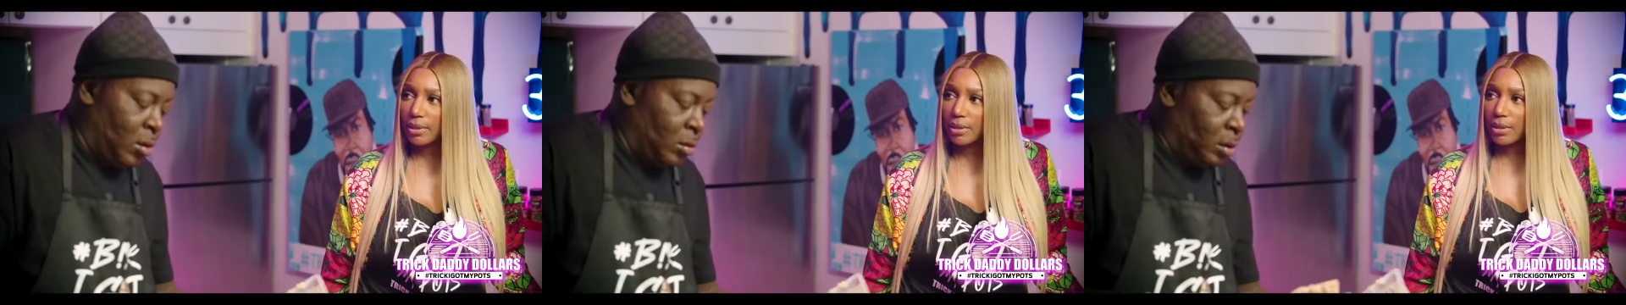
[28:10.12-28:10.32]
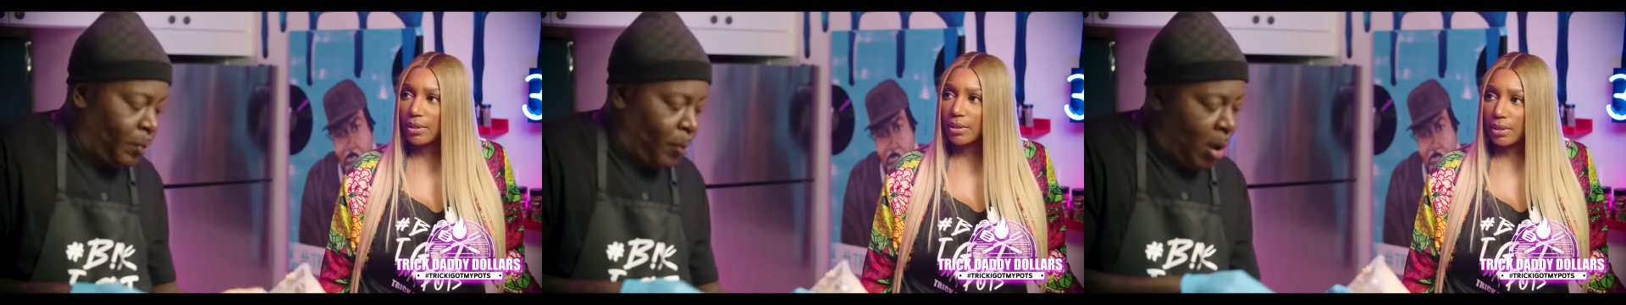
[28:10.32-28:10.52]

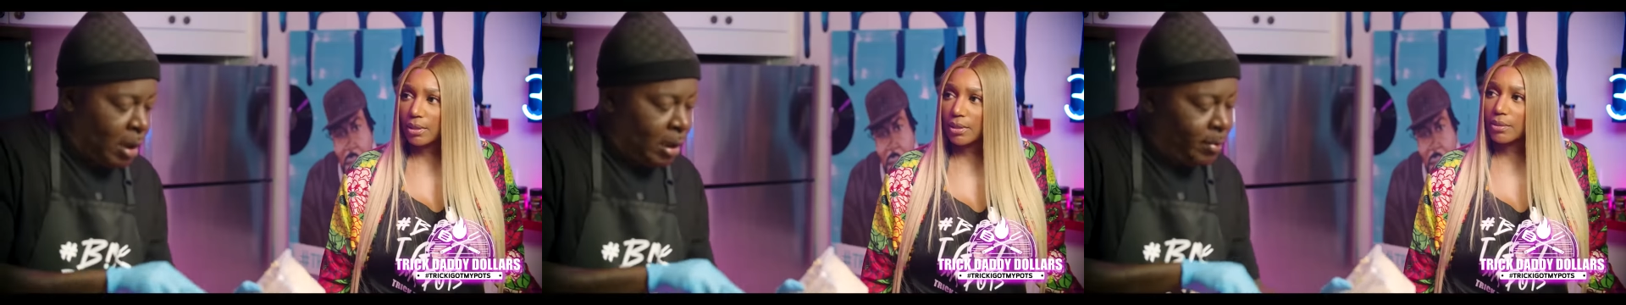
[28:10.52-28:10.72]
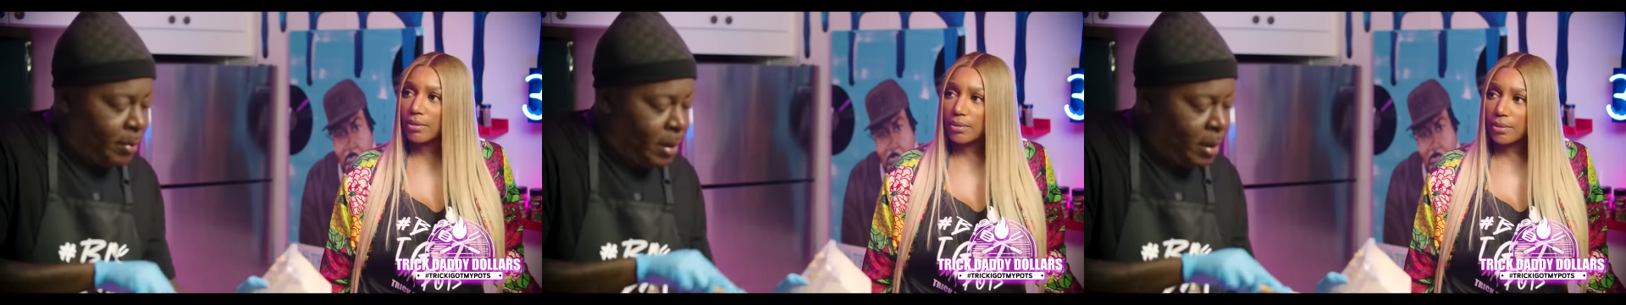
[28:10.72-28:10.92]
Speaker 1: no. The
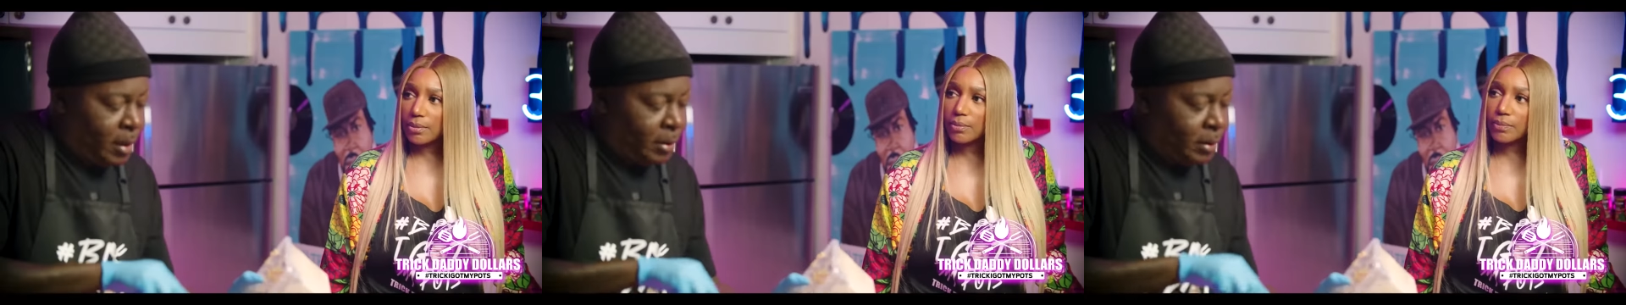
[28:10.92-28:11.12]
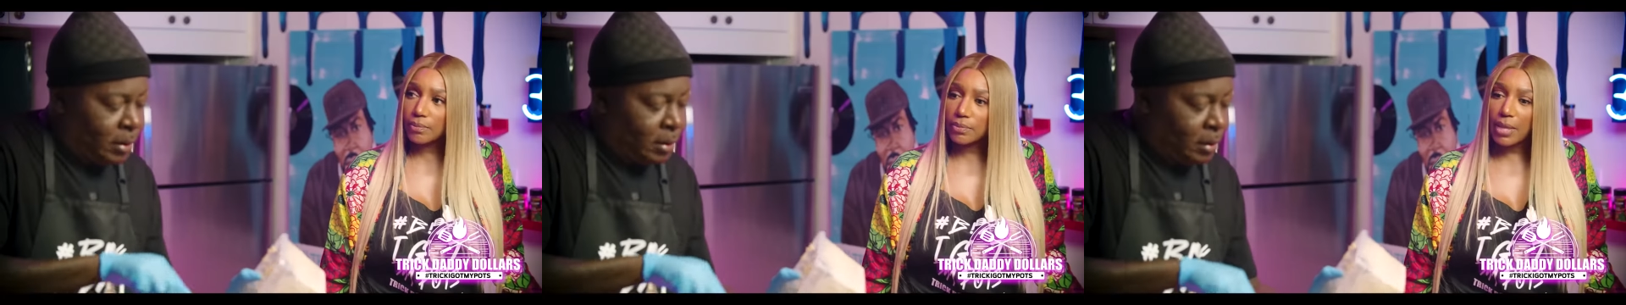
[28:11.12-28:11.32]
problem
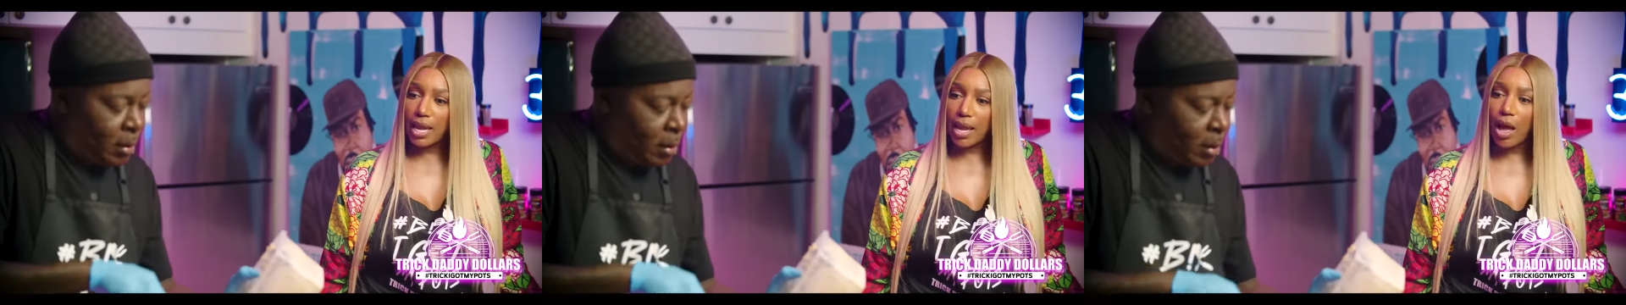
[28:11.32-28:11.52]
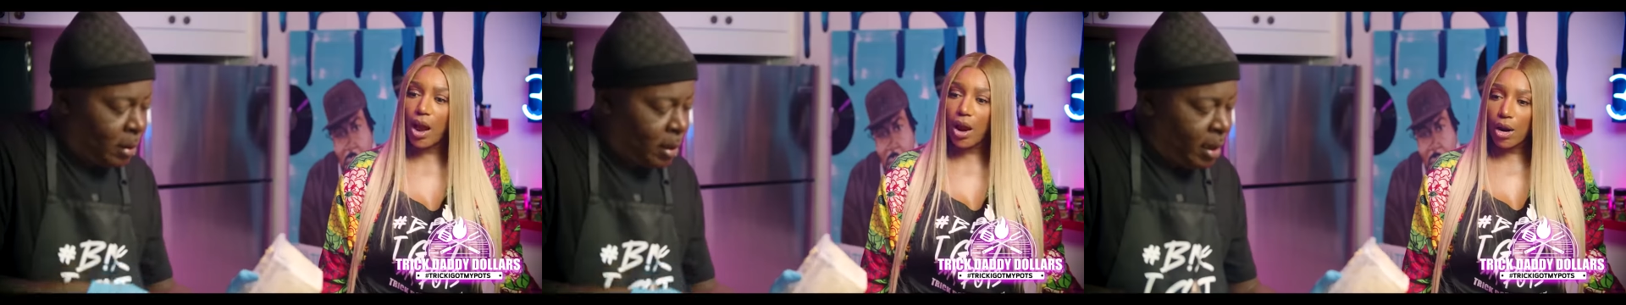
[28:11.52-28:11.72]
is
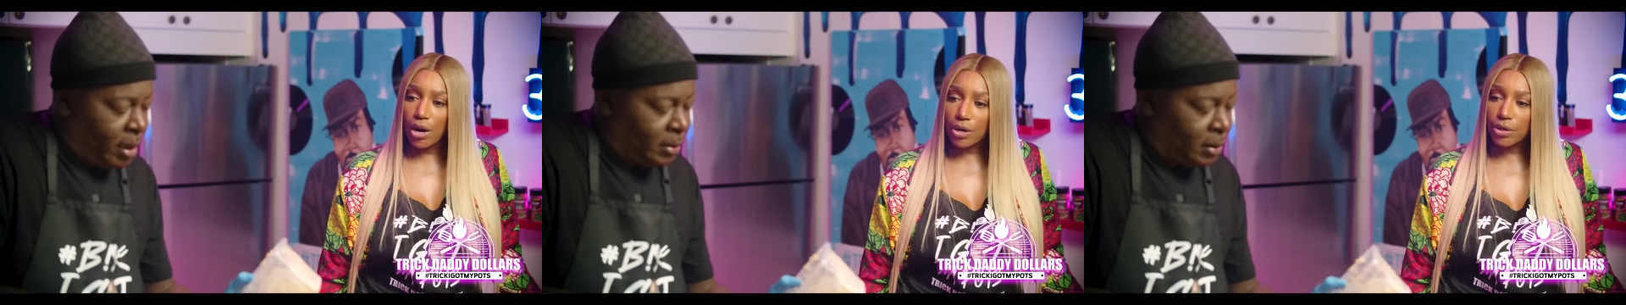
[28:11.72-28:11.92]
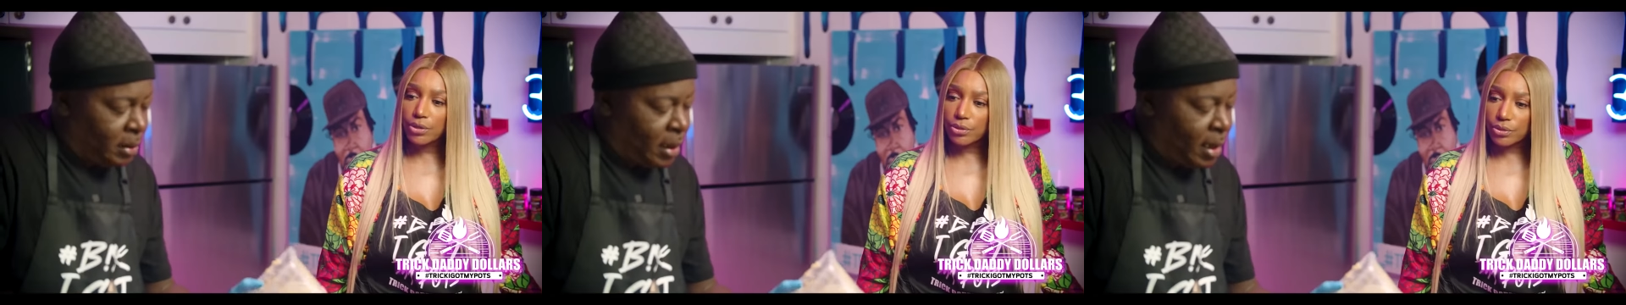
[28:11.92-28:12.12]
they uh, are.
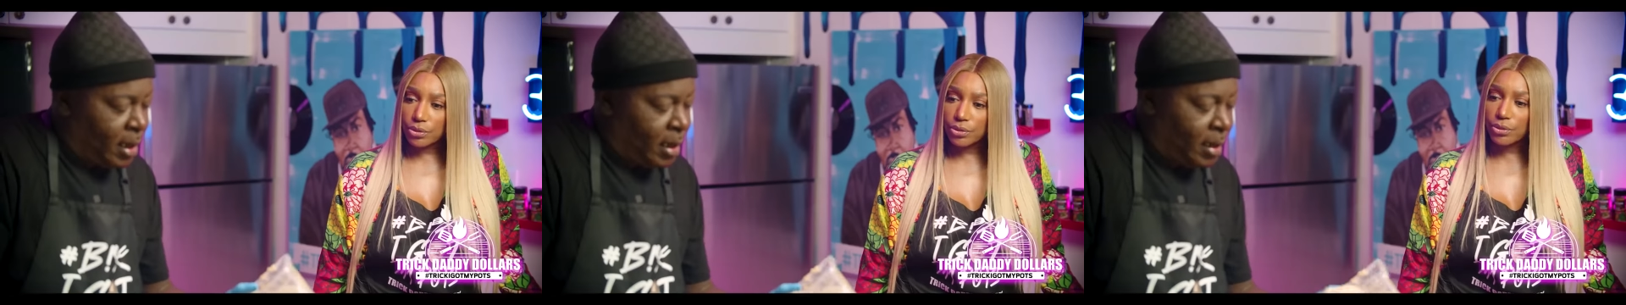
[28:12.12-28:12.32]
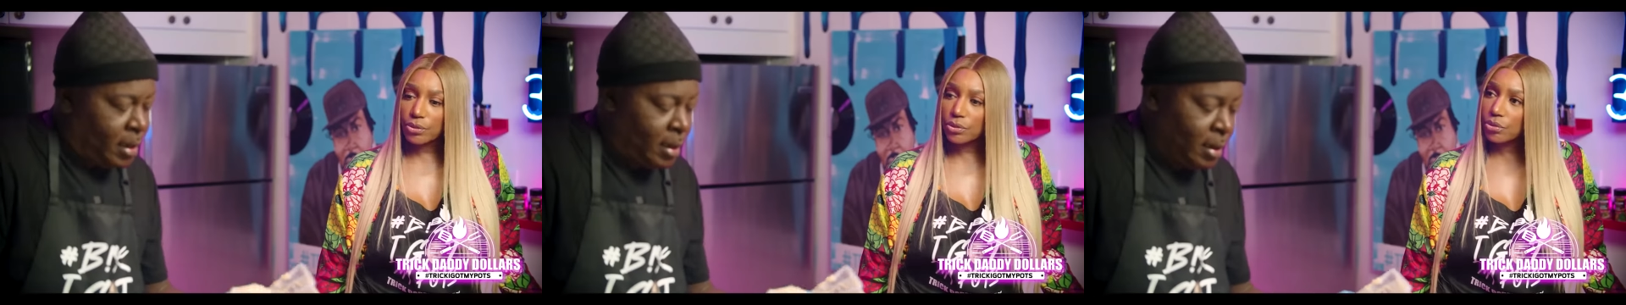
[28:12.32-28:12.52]
Here's the
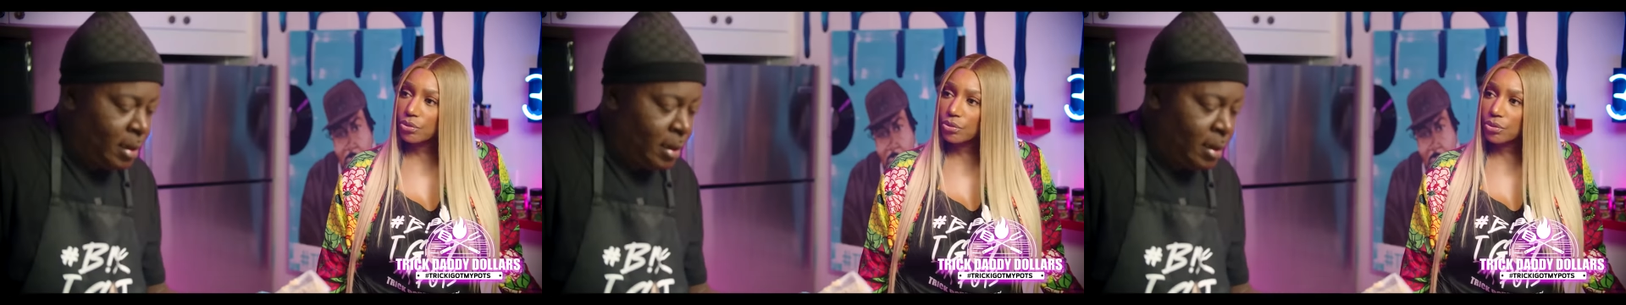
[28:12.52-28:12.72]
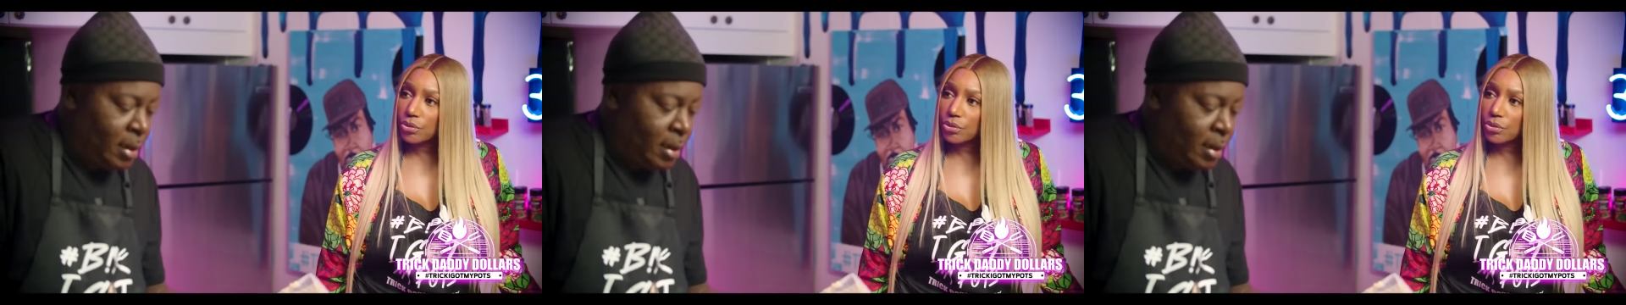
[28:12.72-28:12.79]
thing.